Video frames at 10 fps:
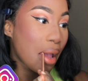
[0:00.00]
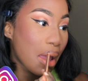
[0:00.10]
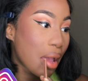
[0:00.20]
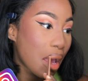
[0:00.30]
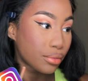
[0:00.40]

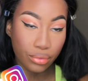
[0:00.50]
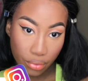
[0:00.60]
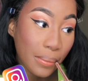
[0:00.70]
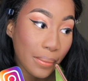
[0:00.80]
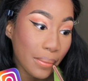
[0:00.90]
quality,
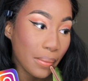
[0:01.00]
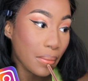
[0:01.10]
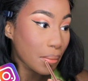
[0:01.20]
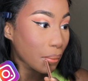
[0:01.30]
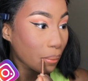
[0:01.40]
very
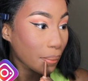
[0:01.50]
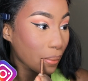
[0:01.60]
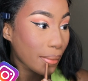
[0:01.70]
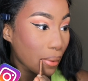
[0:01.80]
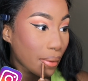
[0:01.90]
creamy
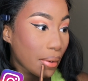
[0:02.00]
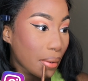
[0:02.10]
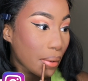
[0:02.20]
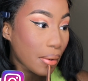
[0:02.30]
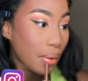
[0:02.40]
and
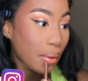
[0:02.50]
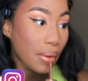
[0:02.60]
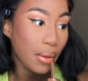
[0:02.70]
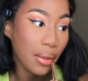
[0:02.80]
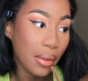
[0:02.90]
suede.
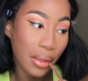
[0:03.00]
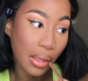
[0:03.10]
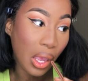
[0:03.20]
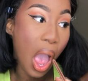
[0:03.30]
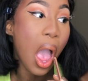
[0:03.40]
I
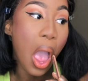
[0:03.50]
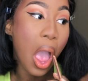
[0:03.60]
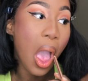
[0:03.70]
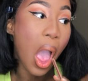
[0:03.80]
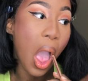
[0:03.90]
recommend
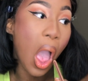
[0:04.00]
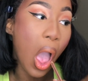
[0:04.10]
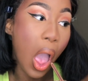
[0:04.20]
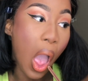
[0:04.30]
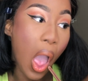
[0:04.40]

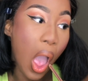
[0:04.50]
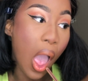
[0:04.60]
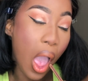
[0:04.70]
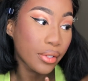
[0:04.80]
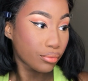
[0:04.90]
100%.
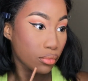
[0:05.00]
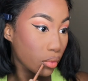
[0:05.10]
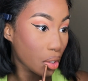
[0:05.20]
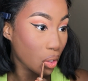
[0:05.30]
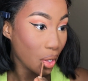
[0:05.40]
I'm
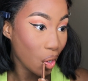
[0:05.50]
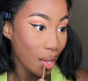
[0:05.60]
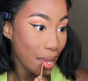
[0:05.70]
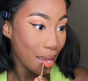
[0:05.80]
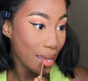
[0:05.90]
addicted
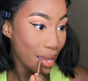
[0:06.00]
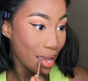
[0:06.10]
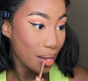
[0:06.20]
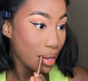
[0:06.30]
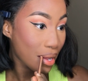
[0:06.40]
to lip
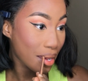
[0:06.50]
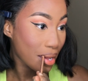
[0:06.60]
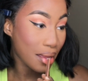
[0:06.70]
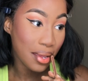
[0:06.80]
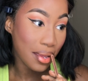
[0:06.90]

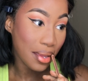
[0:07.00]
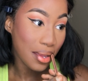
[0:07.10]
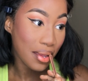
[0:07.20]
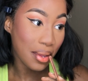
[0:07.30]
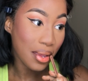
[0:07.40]
gloss, if you
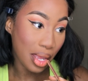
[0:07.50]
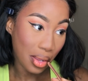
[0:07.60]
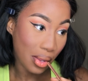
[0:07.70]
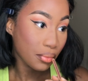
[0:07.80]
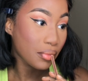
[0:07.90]
didn't know
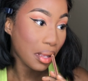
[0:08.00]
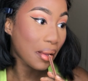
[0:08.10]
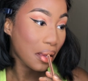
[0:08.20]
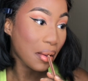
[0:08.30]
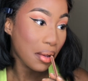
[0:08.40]
already.
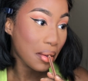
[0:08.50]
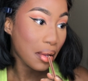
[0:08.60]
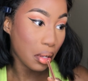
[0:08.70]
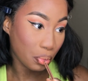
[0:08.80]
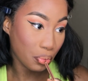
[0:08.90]
I'm going to
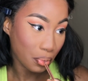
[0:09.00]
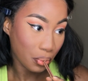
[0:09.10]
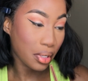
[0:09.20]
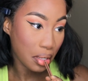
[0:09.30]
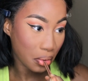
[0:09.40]
be using
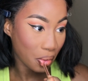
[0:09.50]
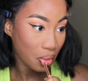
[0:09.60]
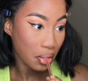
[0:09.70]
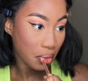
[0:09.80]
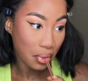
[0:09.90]
two
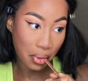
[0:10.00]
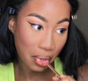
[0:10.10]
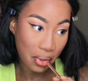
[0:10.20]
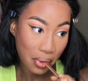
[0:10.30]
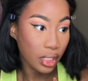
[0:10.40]
different lip
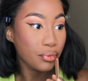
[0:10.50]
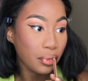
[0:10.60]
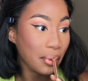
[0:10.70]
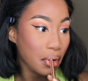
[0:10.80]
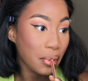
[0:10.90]
glosses
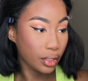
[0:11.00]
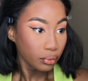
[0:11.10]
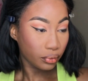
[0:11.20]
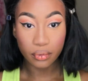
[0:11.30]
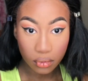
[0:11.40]
together. I'm going